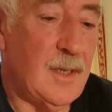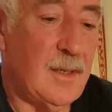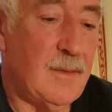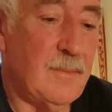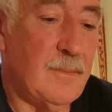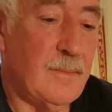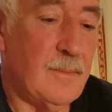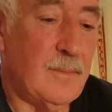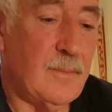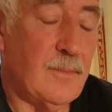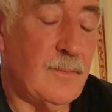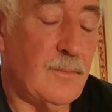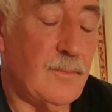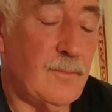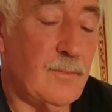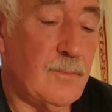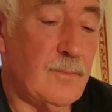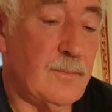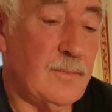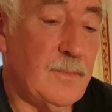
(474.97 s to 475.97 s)
um,
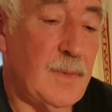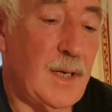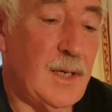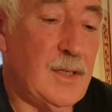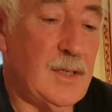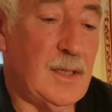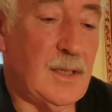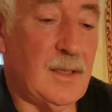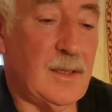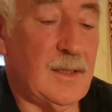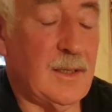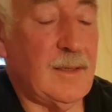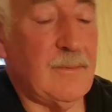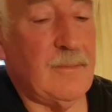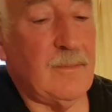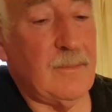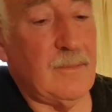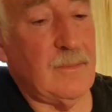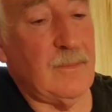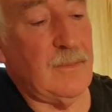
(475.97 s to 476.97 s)
basically
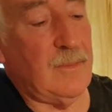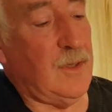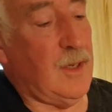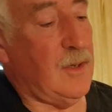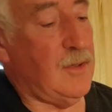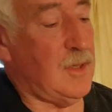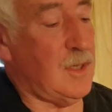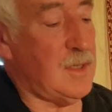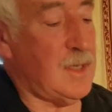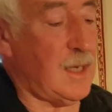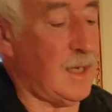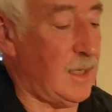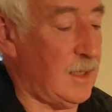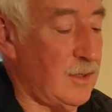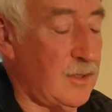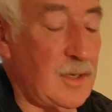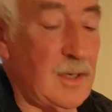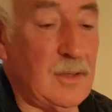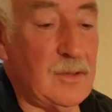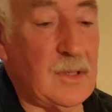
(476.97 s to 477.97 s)
use the technique
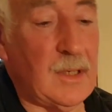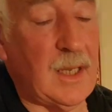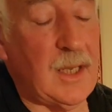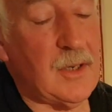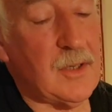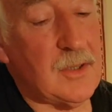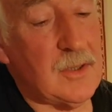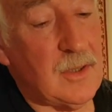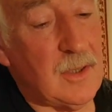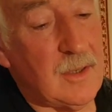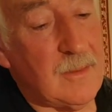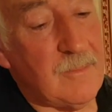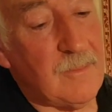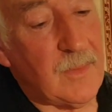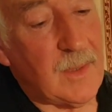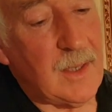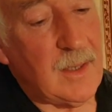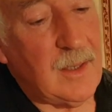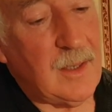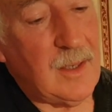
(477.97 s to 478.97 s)
I told you last time
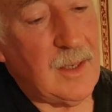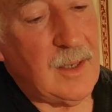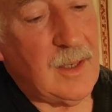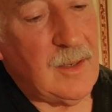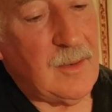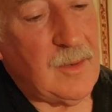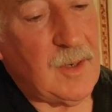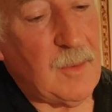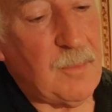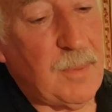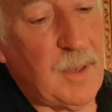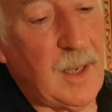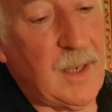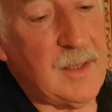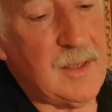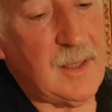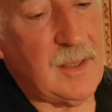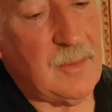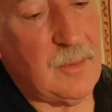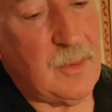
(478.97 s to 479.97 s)
where I paint